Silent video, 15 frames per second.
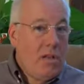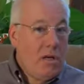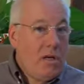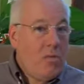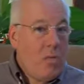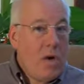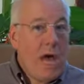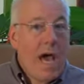
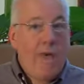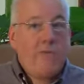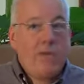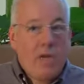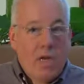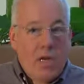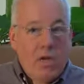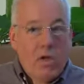look what I've
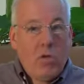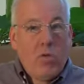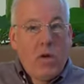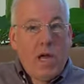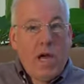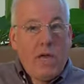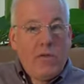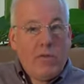done. Look
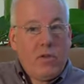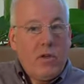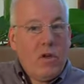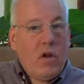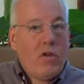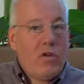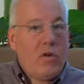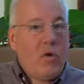what I've look at
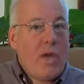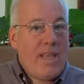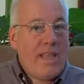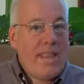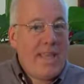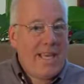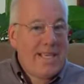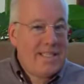all the great
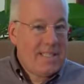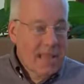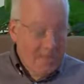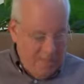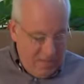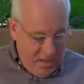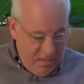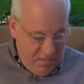things
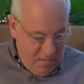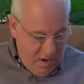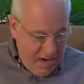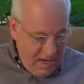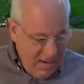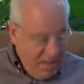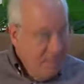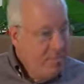I've done.
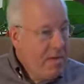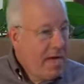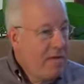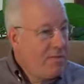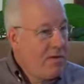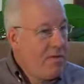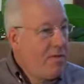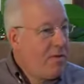Right, Mac?
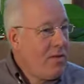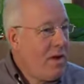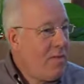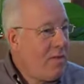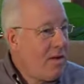Have you ever thought